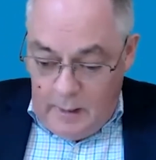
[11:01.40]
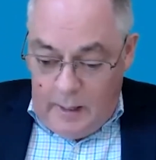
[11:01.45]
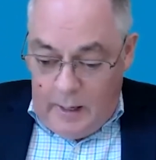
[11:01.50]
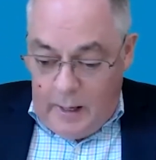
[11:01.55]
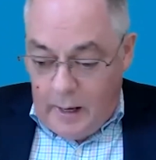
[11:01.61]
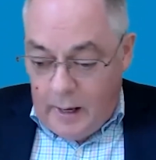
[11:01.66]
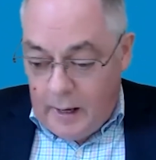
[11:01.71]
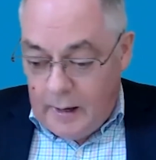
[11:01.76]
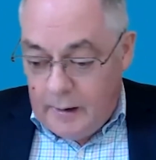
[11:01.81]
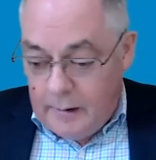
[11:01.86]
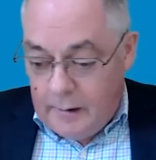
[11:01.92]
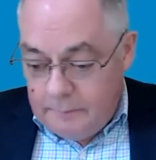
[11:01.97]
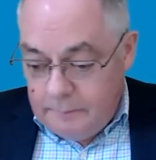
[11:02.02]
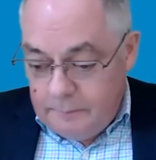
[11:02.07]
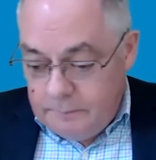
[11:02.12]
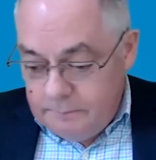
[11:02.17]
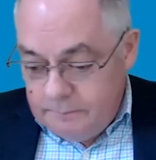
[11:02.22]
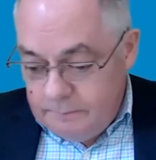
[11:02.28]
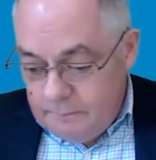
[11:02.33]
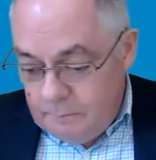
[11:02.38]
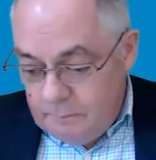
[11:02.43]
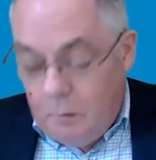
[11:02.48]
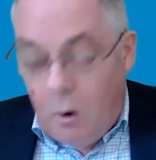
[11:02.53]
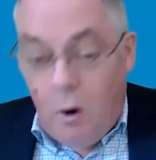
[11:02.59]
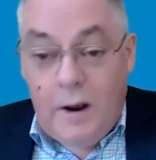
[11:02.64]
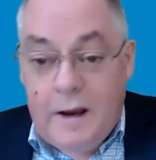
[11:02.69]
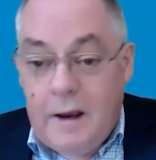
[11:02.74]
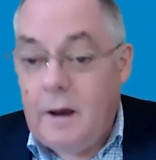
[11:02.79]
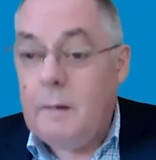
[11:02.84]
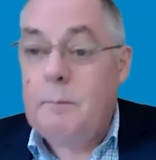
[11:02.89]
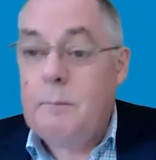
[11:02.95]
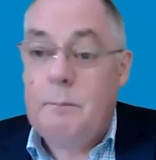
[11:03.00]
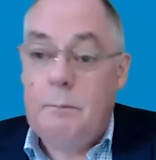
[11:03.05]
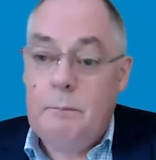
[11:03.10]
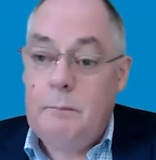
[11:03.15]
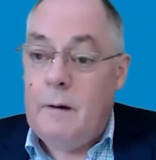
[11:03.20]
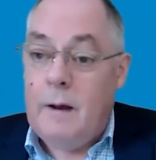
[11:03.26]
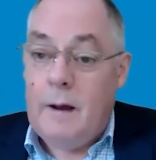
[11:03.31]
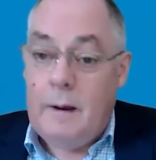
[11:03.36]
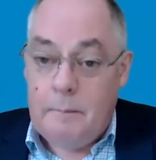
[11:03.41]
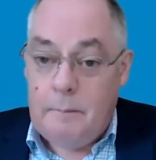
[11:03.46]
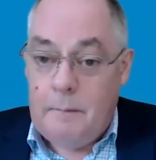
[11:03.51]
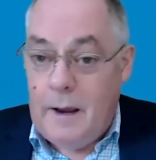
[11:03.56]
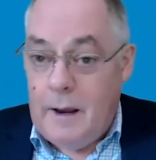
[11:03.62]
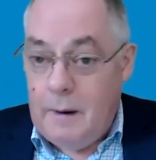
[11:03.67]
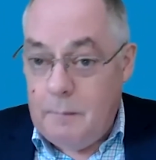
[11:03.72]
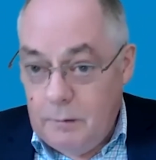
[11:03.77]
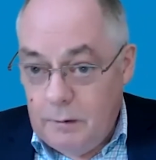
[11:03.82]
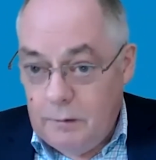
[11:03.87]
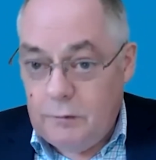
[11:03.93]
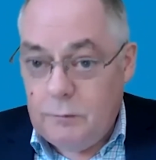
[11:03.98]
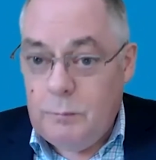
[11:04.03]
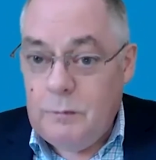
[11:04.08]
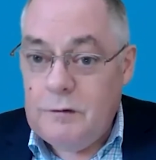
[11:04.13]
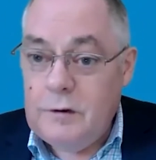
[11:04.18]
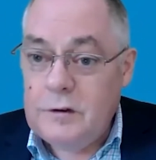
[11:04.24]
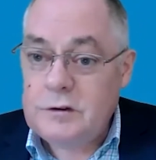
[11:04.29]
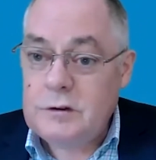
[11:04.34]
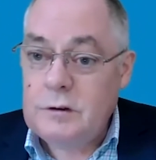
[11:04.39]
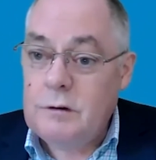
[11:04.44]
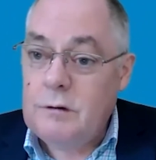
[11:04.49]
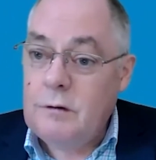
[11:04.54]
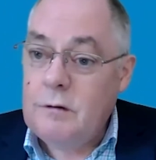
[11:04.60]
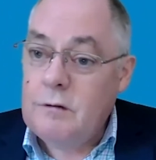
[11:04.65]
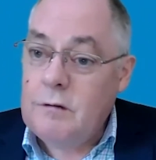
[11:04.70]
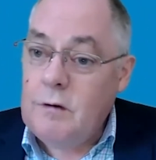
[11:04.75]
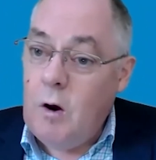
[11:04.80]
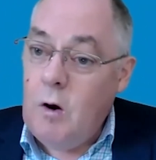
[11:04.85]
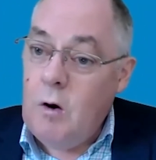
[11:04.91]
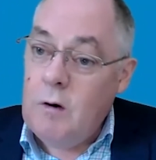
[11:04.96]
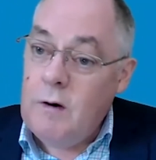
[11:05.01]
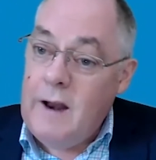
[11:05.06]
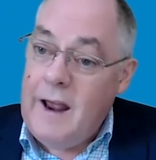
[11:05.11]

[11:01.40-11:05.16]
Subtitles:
MICA ambulance positions and so on,